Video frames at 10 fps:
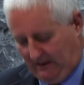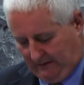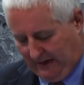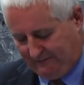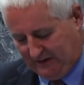
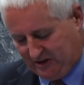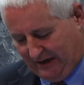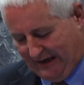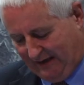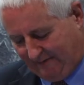the definition
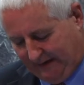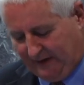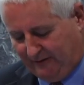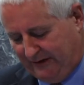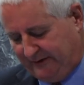I have
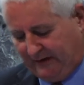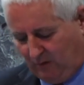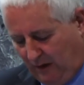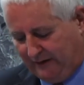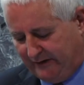here is that
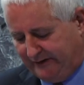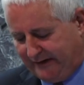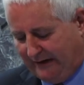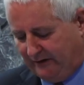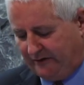quality
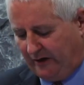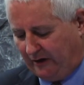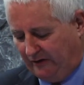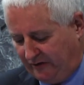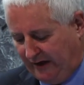standards are
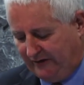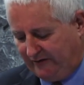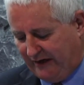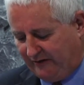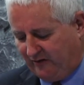concise
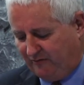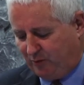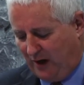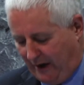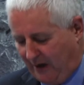sets of
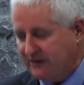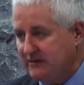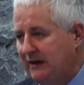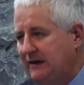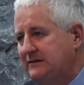
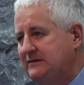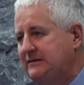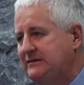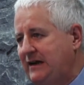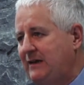prioritised
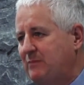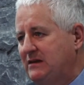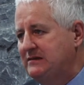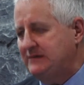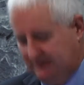
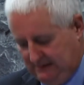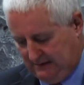statements